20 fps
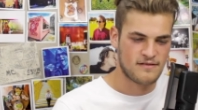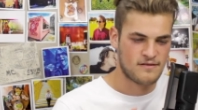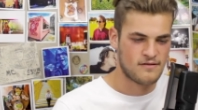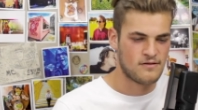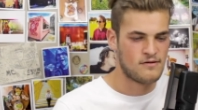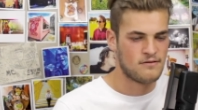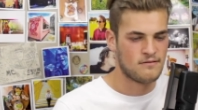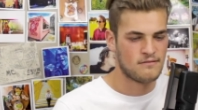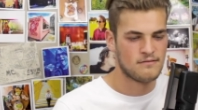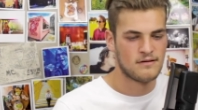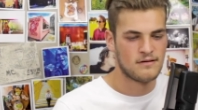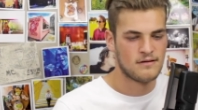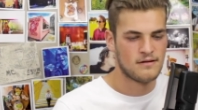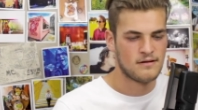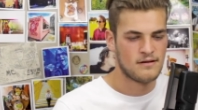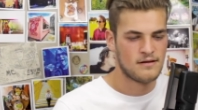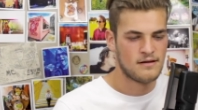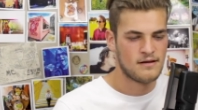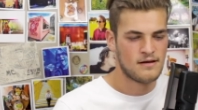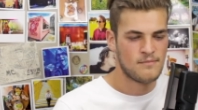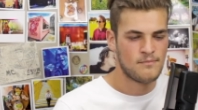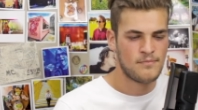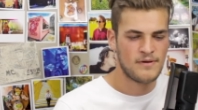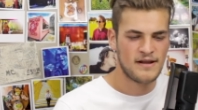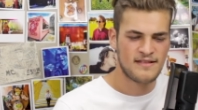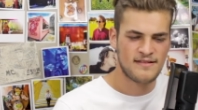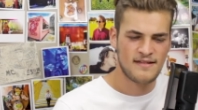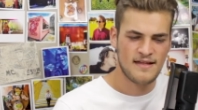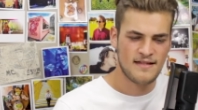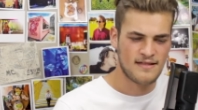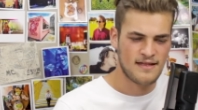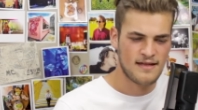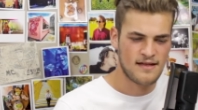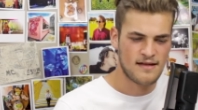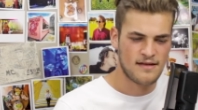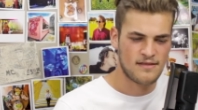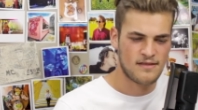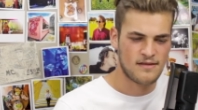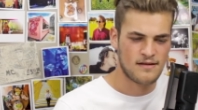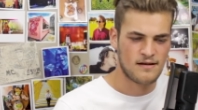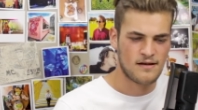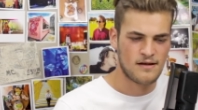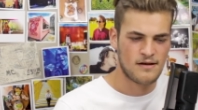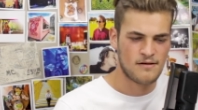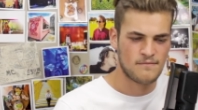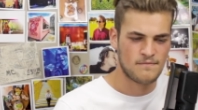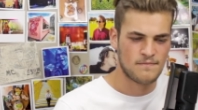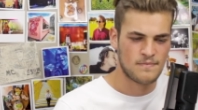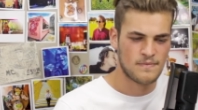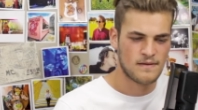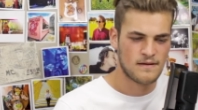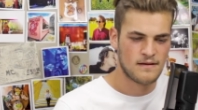song. But it says here that